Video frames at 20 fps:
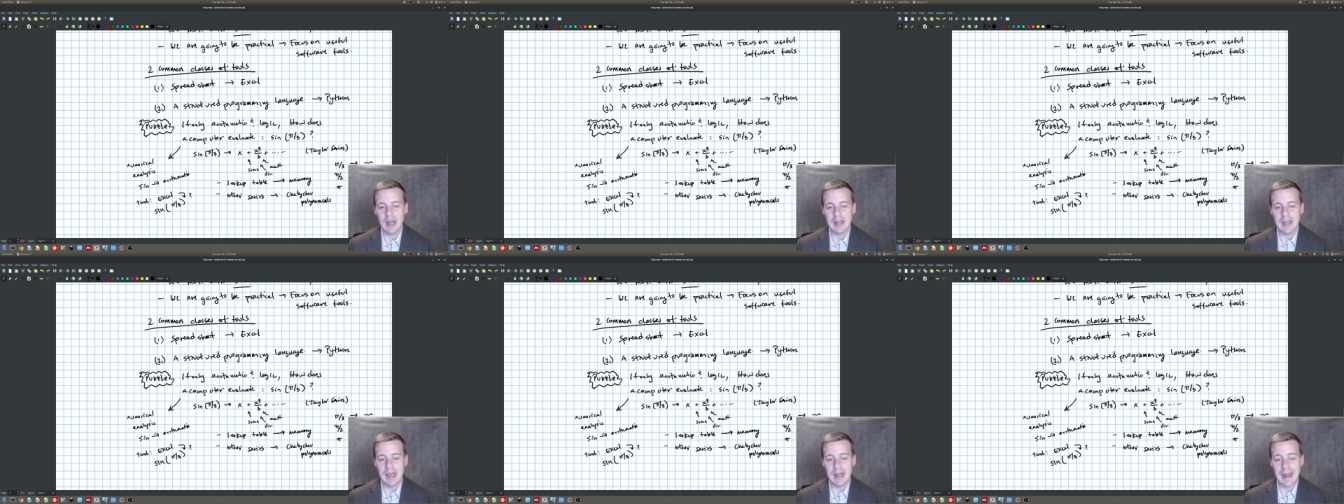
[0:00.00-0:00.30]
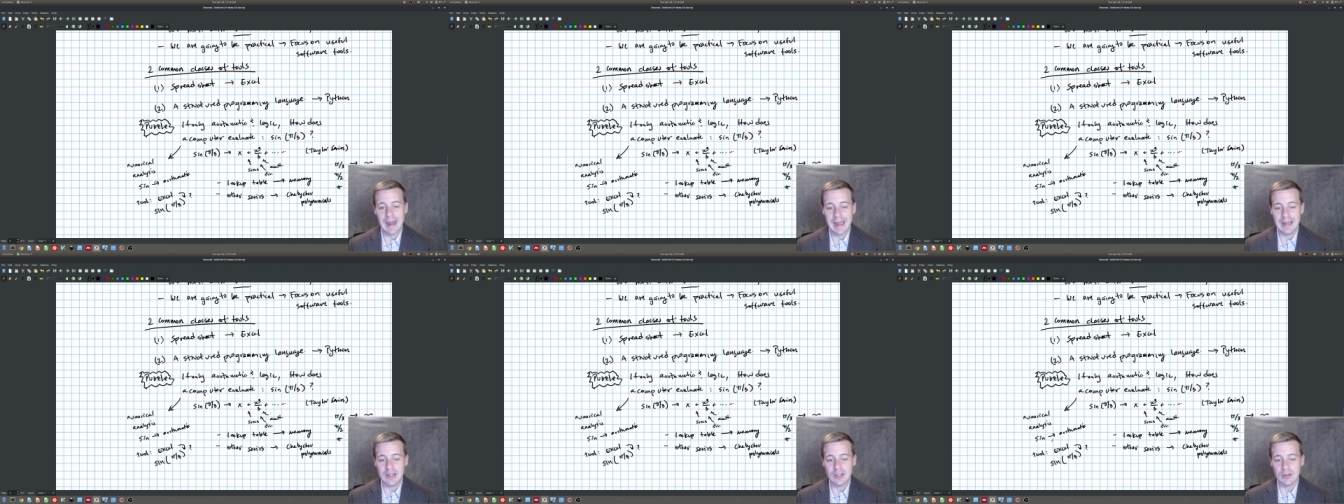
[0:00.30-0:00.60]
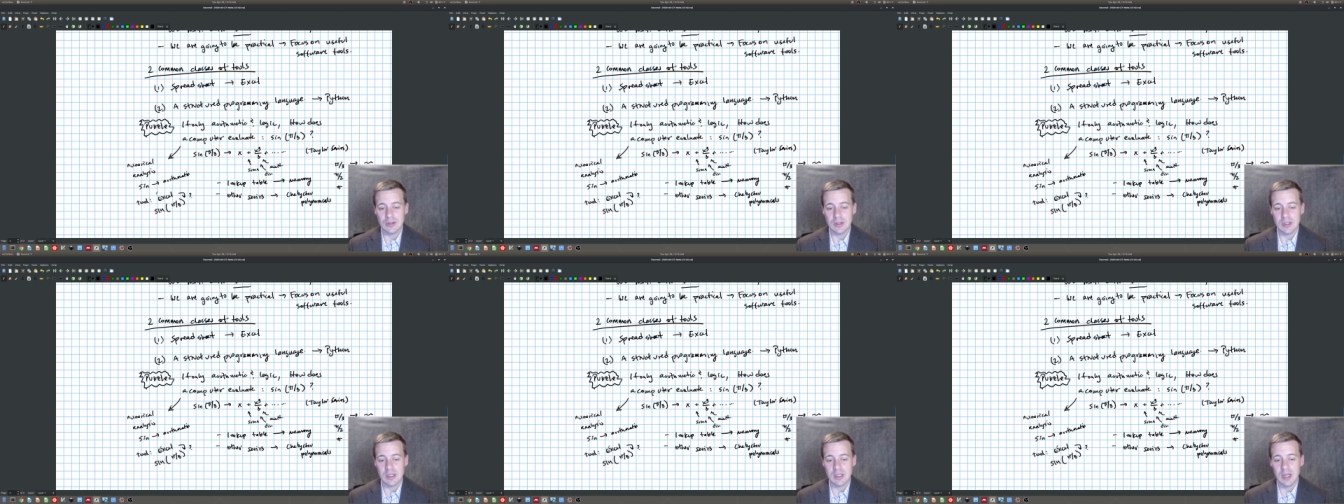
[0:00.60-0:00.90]
And
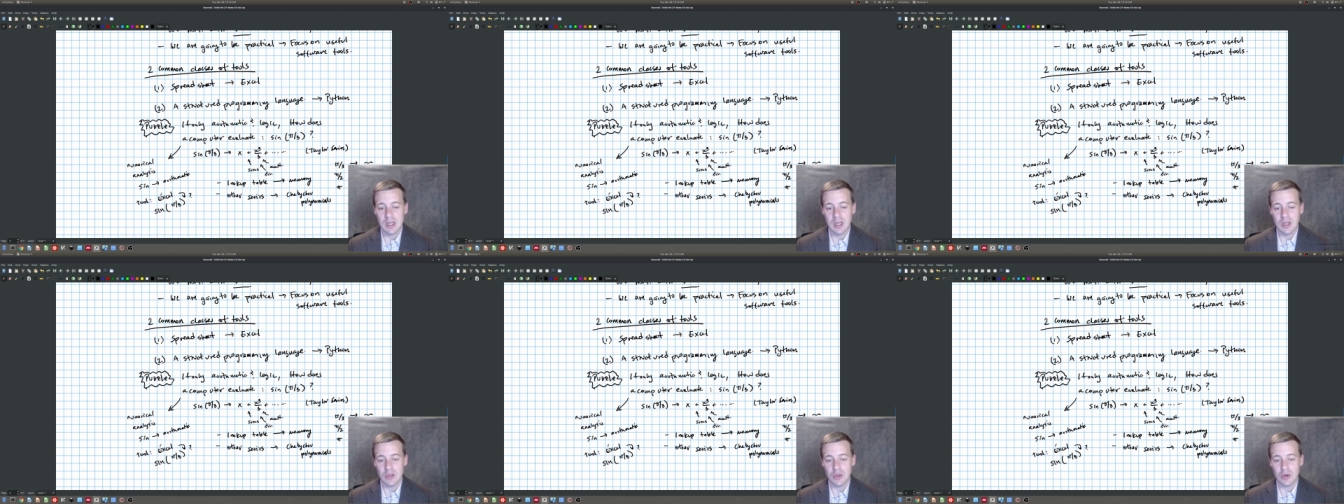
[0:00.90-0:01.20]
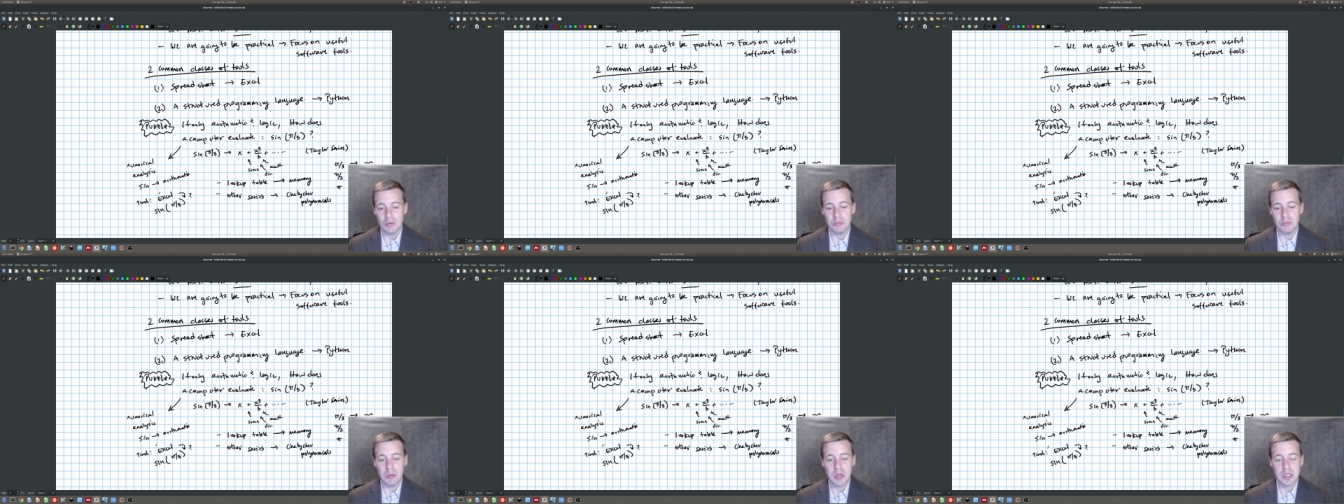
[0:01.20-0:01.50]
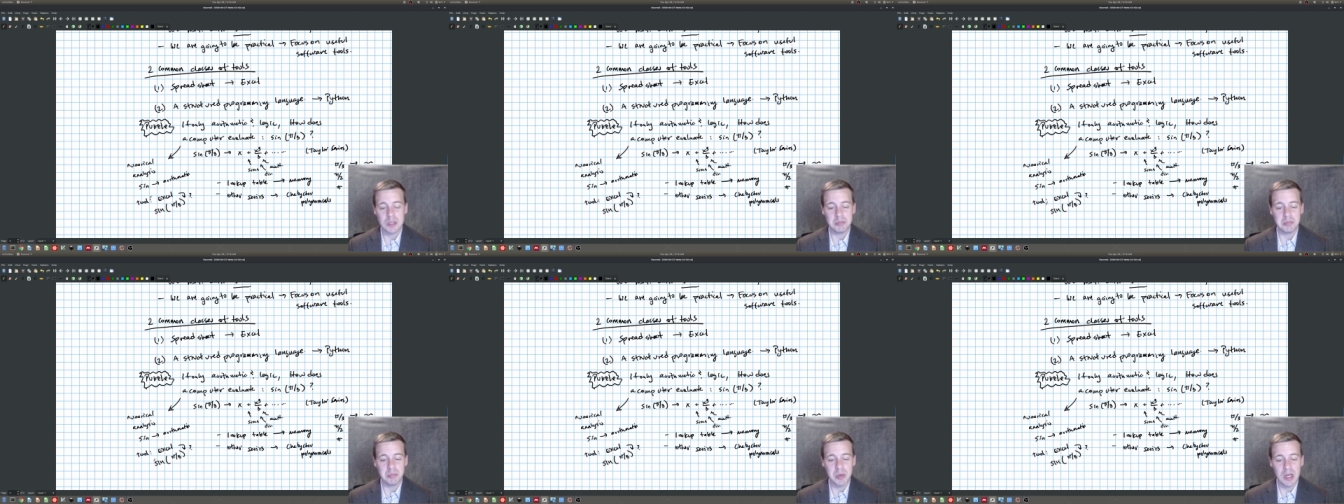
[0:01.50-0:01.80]
actually, you're a much
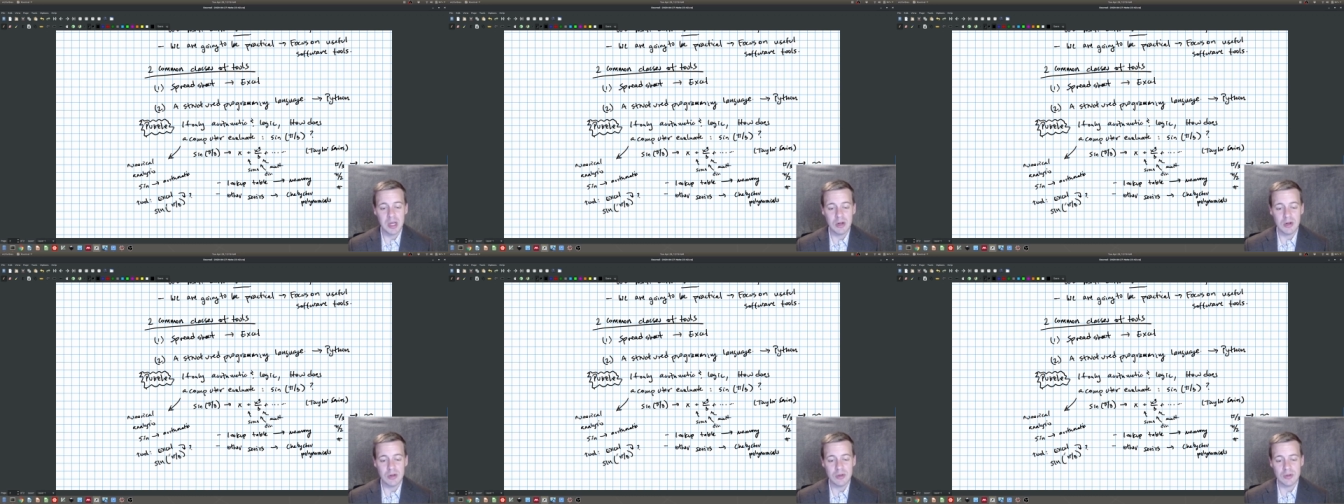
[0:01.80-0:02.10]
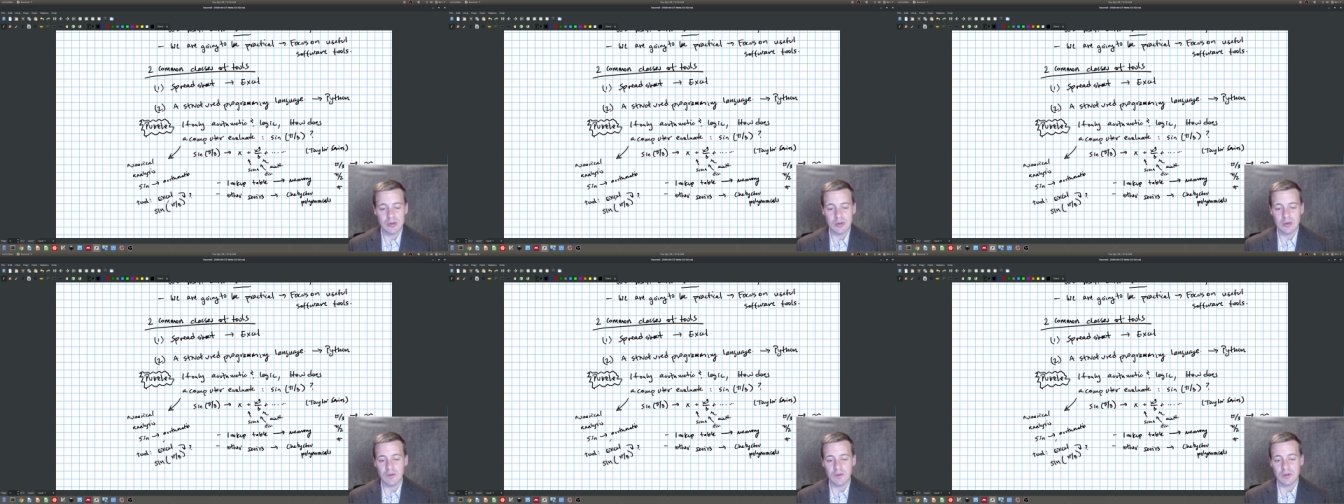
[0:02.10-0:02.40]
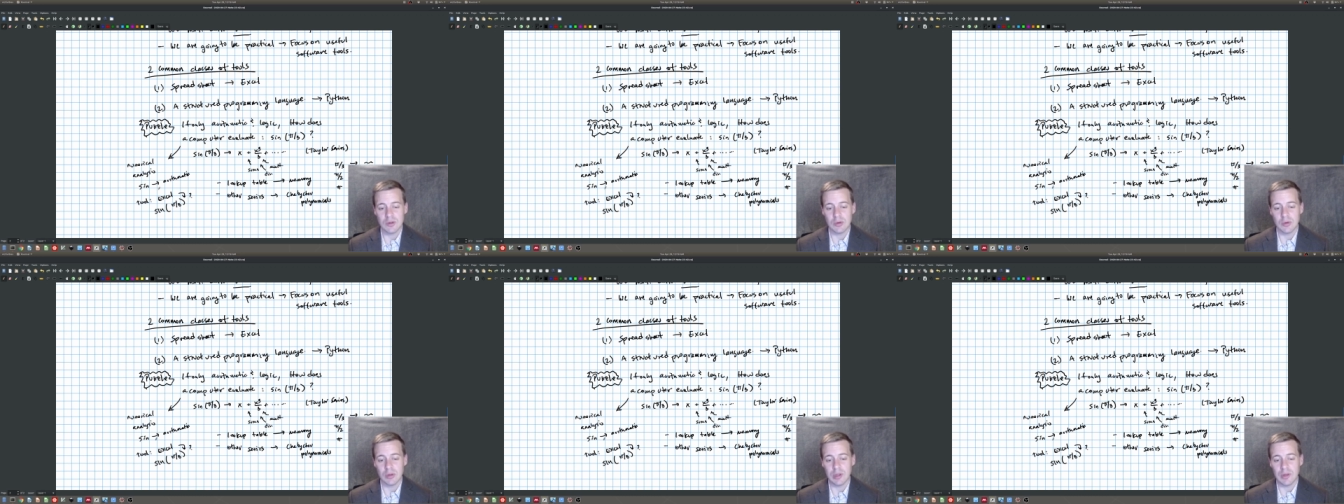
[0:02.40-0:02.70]
better user of the
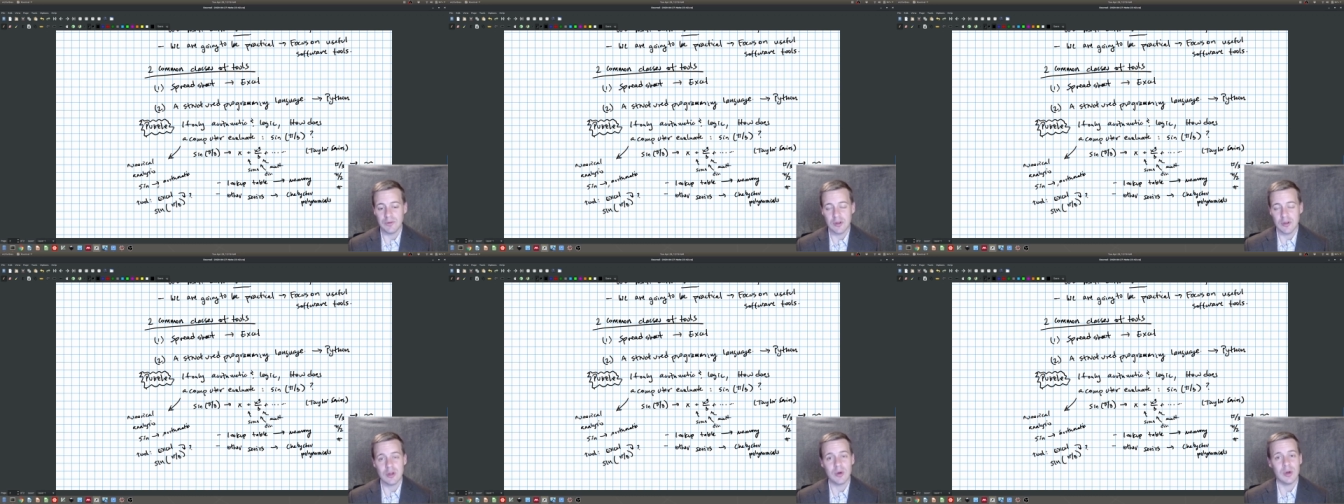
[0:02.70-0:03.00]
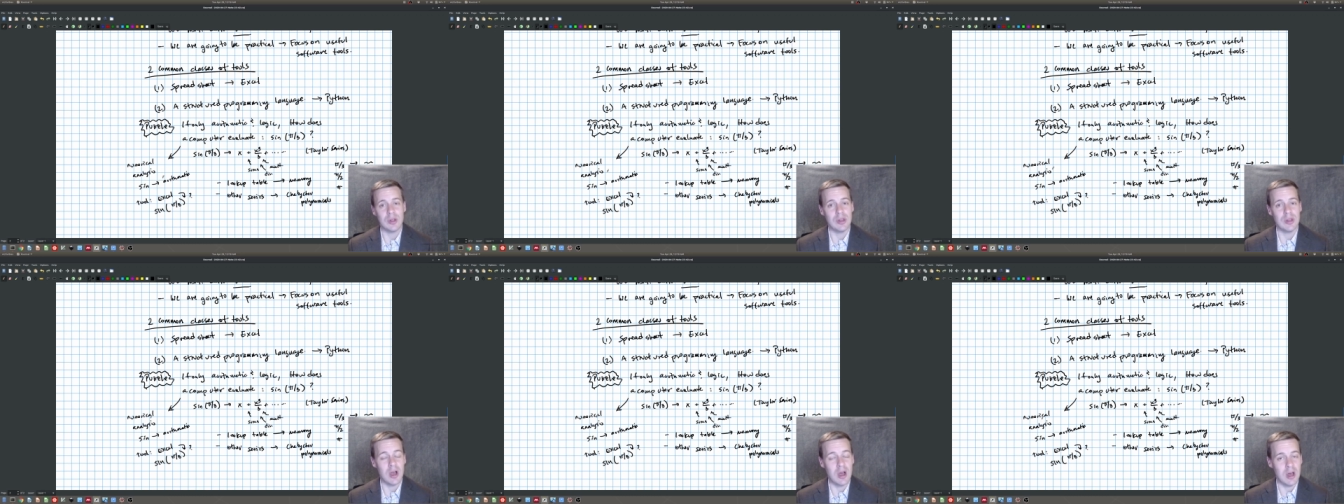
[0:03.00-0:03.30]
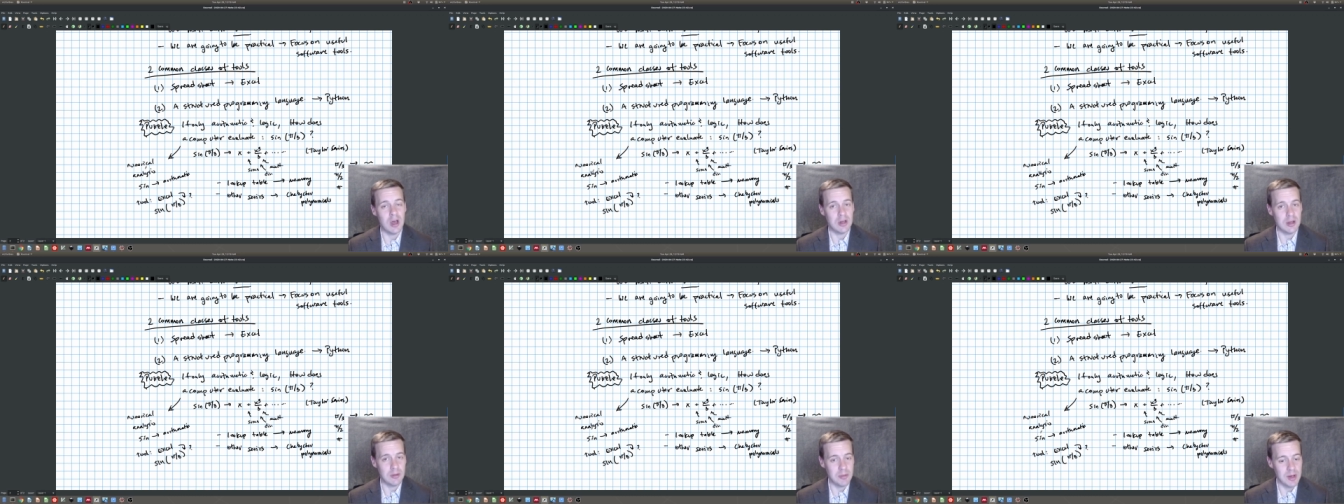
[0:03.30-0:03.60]
tool if you know a lot
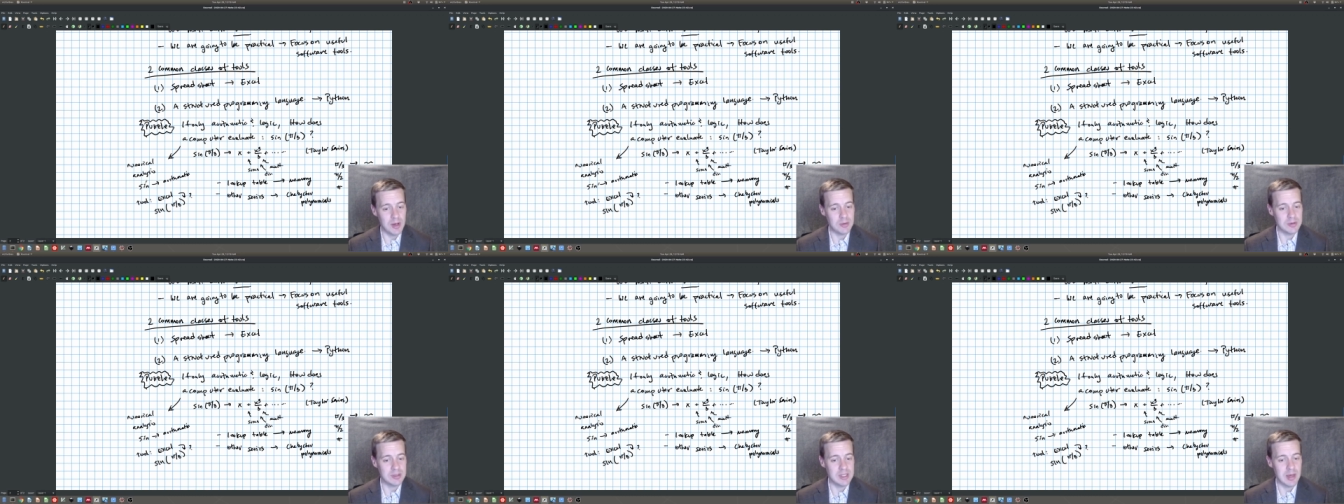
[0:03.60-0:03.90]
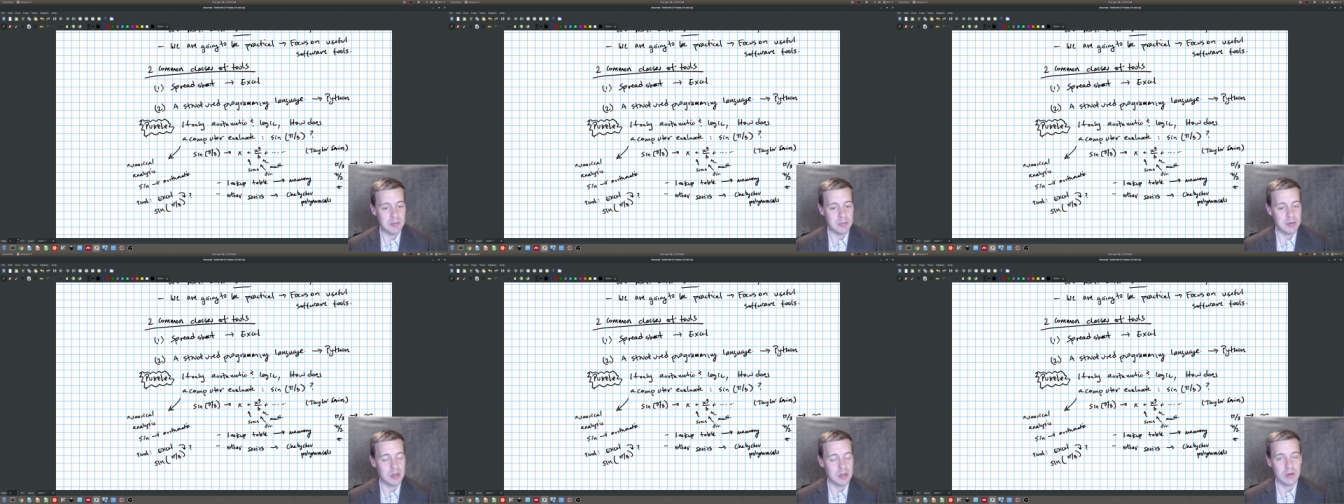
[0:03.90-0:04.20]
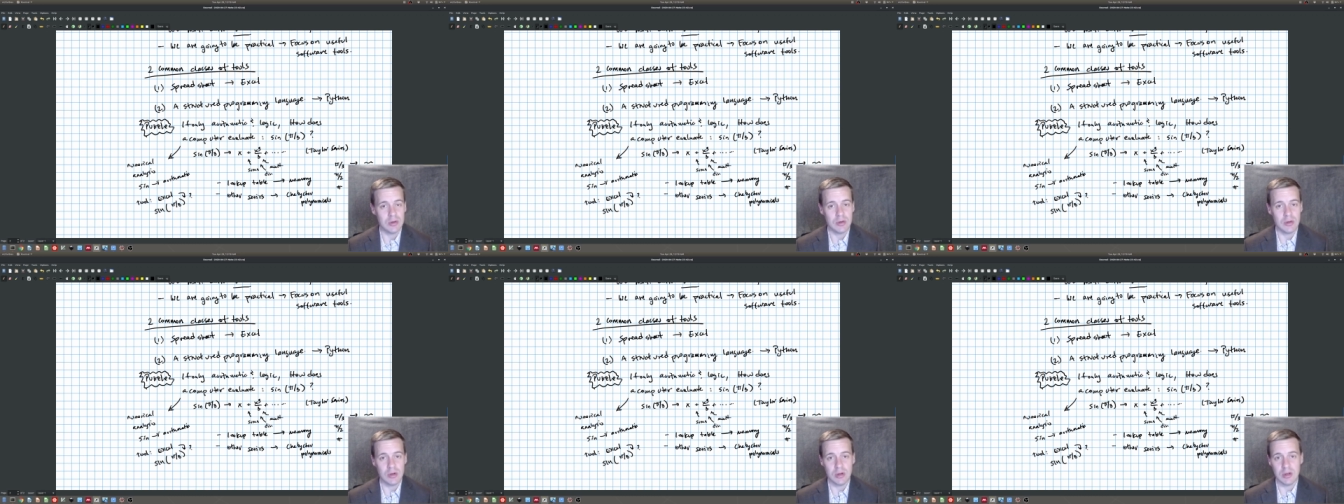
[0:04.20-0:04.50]
about what's happening under the
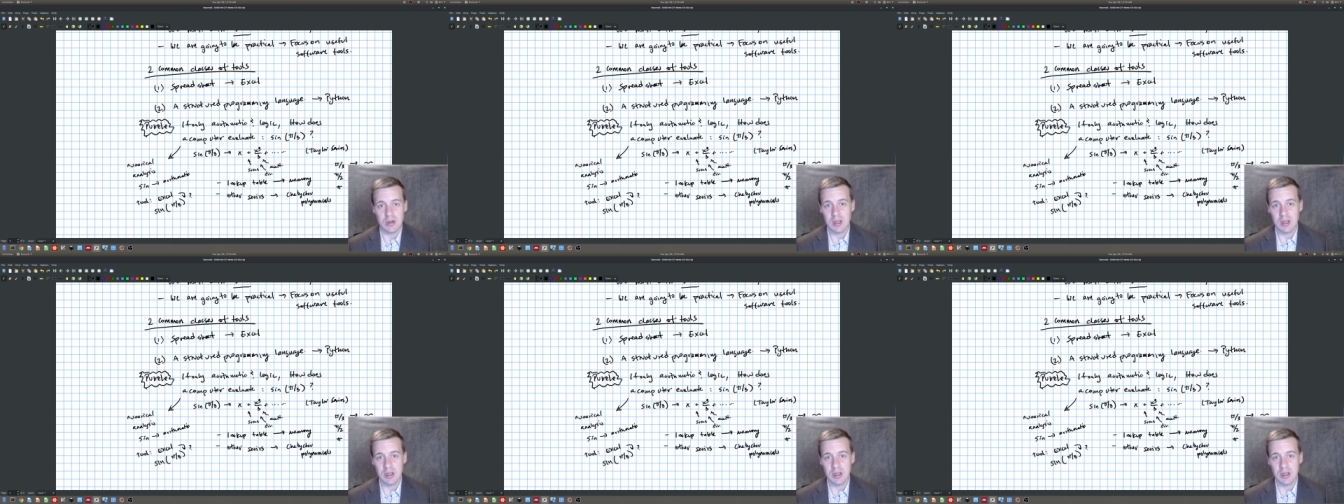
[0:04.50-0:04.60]
hood.